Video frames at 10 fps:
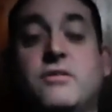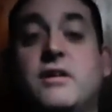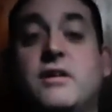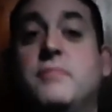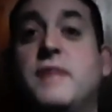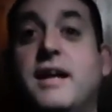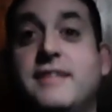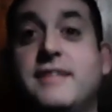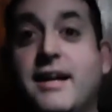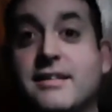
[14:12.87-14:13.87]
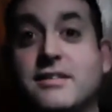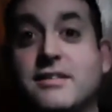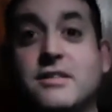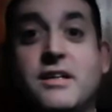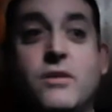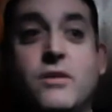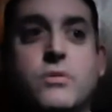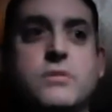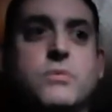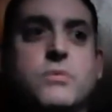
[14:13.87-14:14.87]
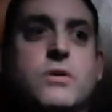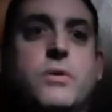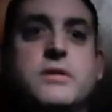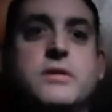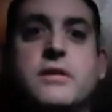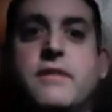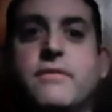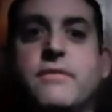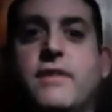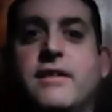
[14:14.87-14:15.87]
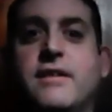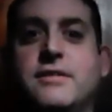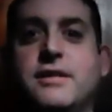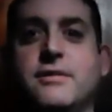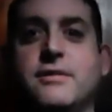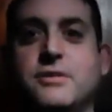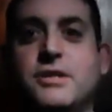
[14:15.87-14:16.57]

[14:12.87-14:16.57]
come contact us. We're always looking for volunteers